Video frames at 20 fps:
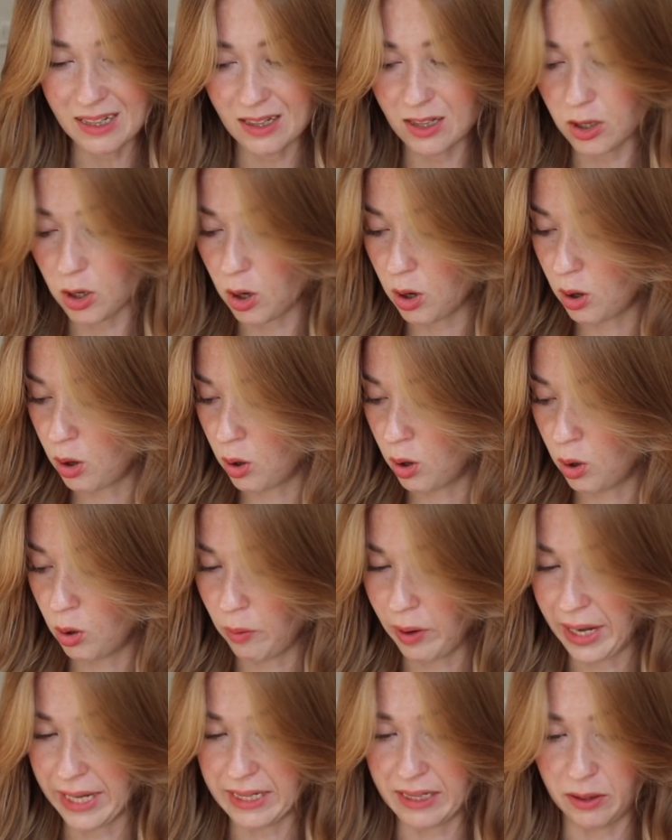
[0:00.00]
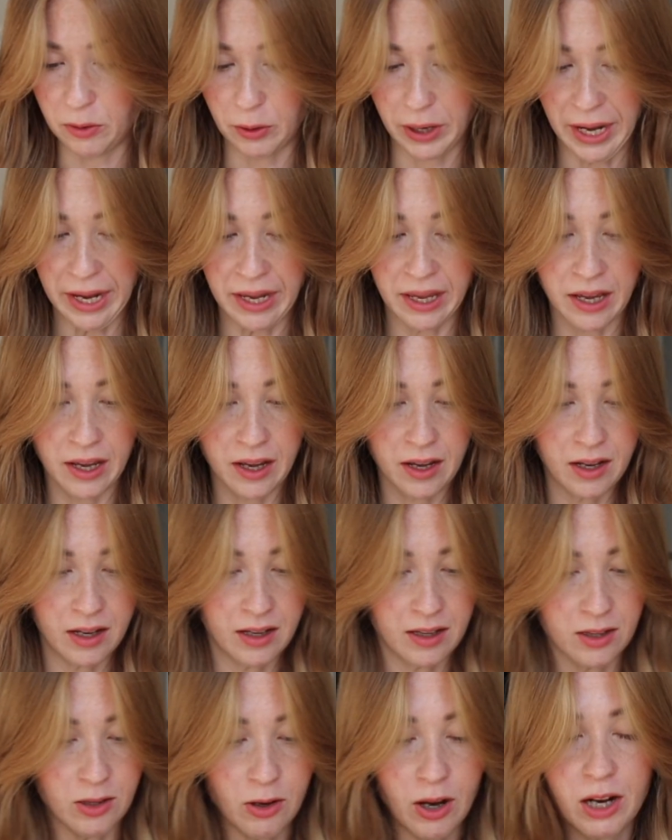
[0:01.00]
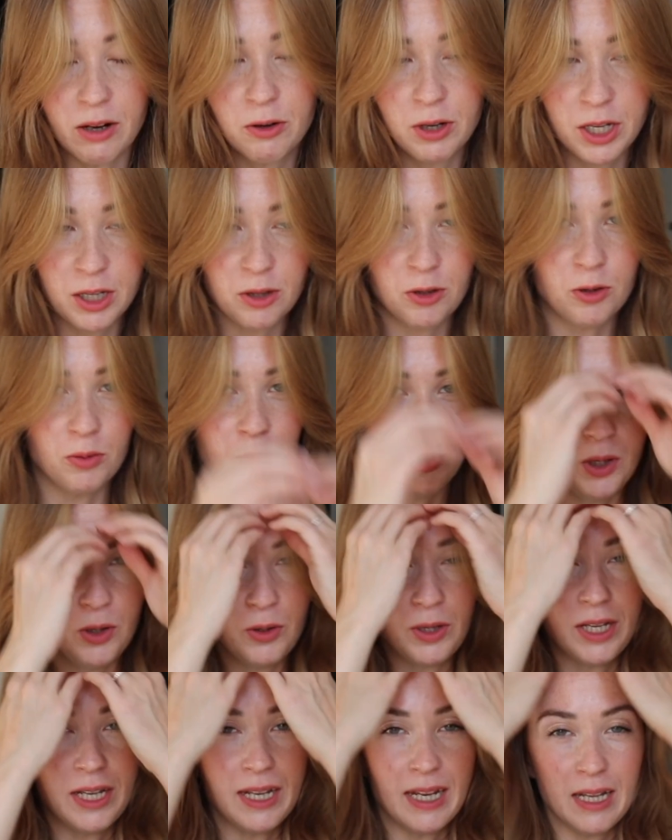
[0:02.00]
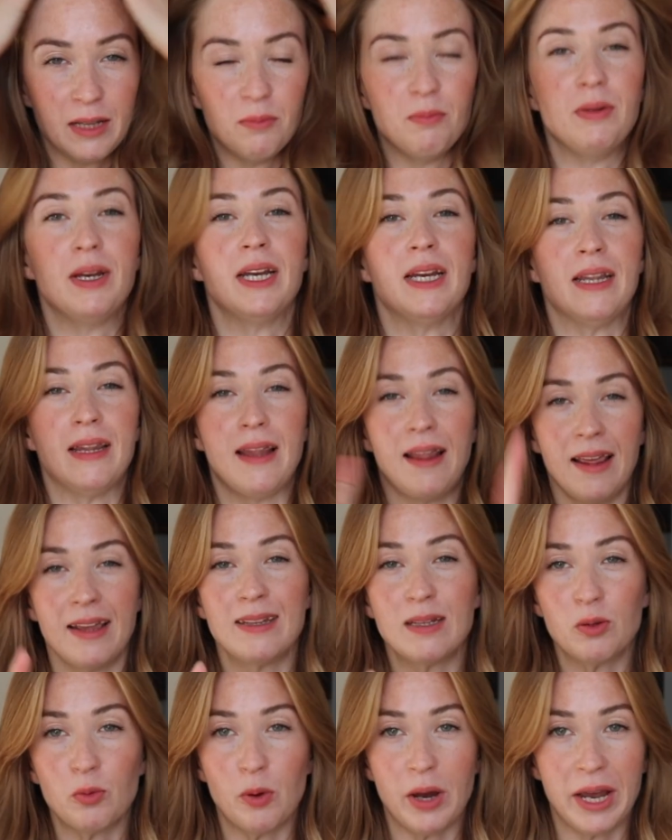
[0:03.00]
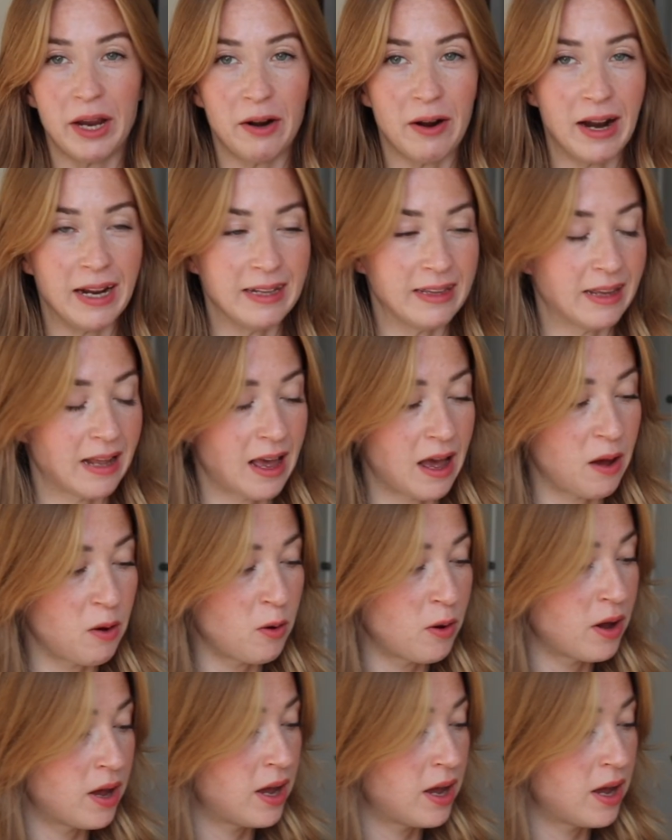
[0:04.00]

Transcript: So anyway, you are going to be looking at me in this way right now.